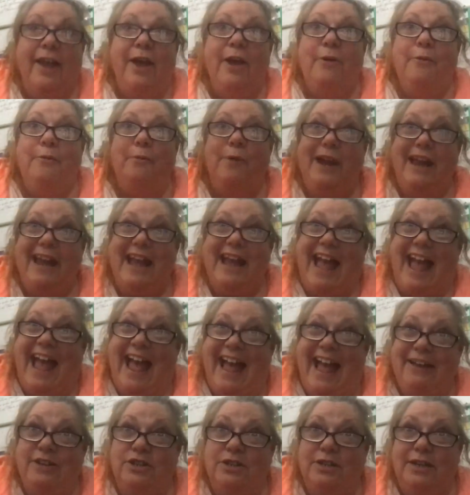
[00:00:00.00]
We
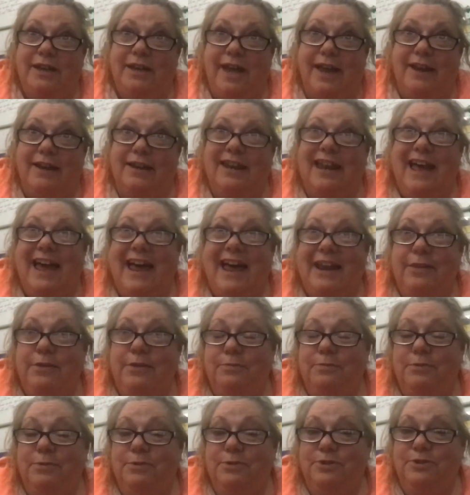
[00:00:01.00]
actually got a lot of the
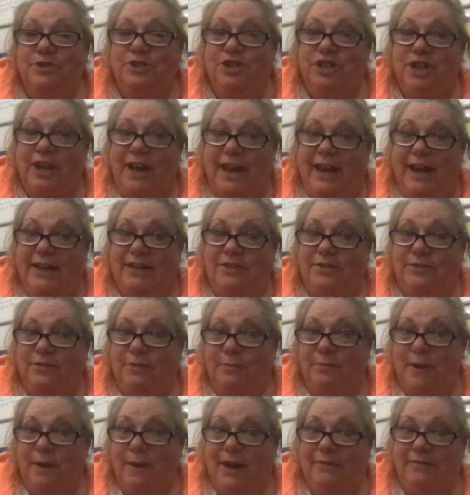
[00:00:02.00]
rules changed for
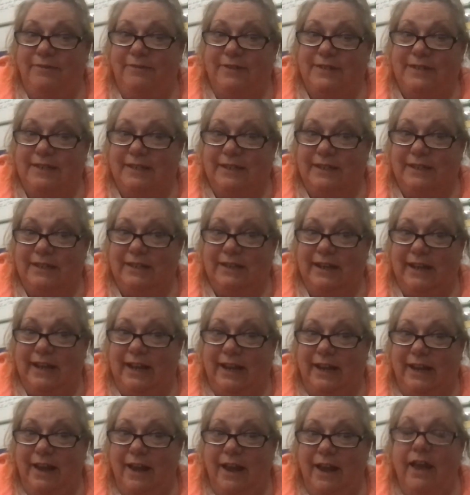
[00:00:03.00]
my facility.
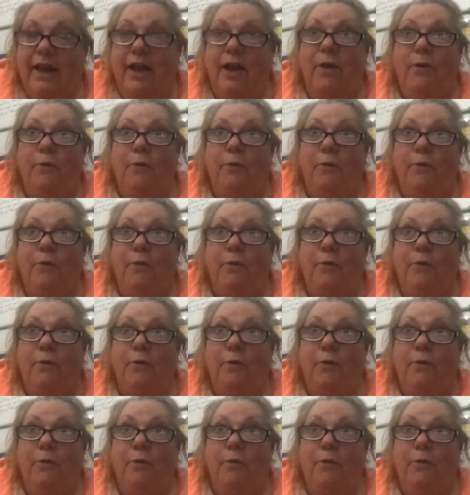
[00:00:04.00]
Hmm.